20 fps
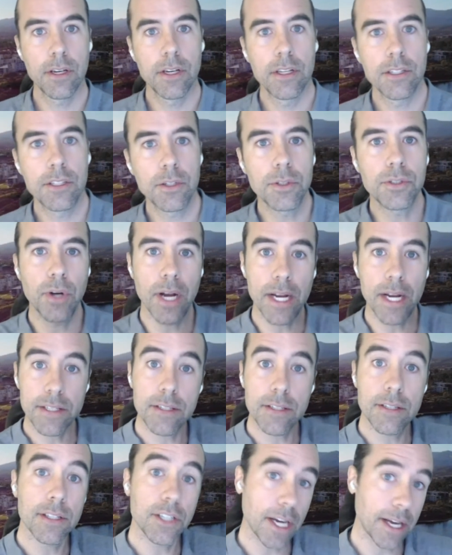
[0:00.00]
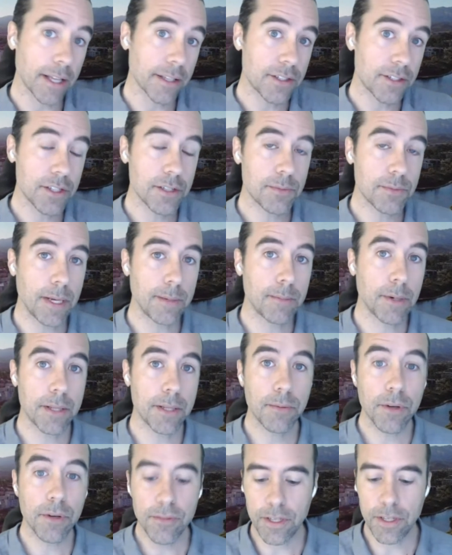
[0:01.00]
to address the challenges made by the
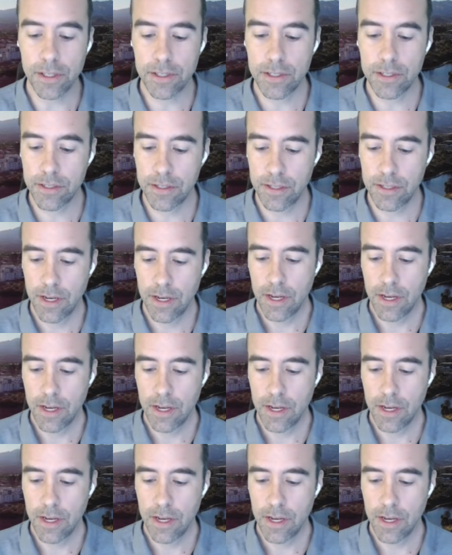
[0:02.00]
previous.